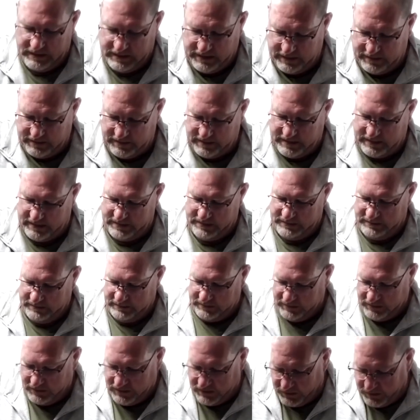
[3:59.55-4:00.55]
and then
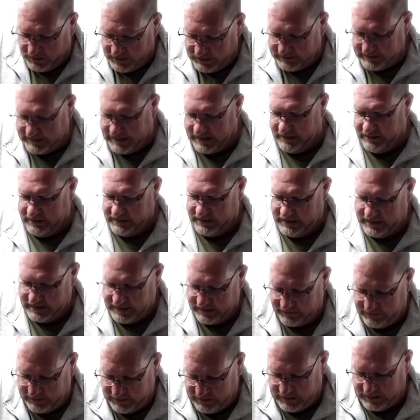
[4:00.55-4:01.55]
go to town and get
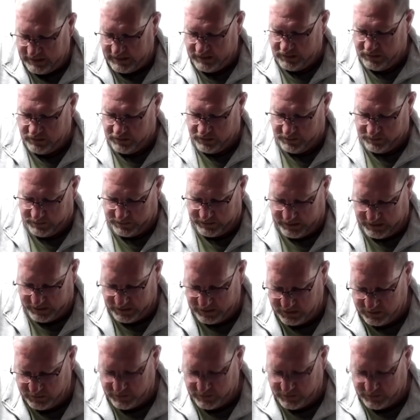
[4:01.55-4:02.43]
everything incorporated.